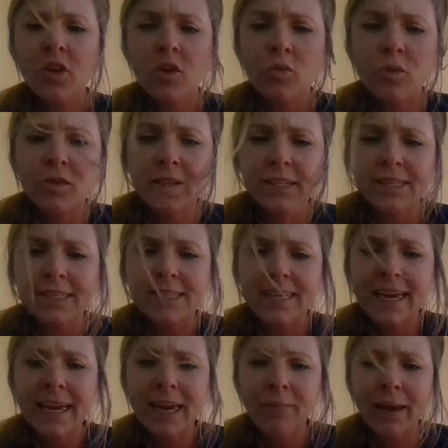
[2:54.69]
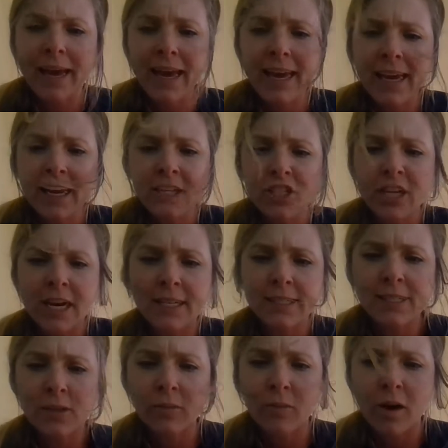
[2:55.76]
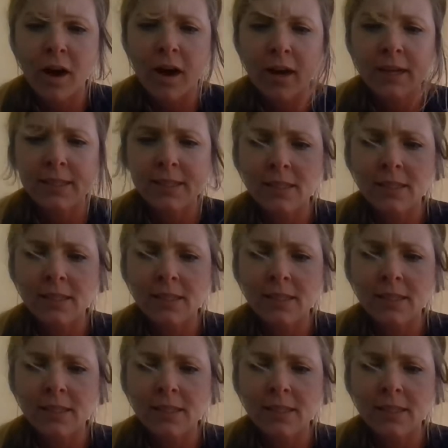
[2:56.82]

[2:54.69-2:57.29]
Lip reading: were the same age as the rocks,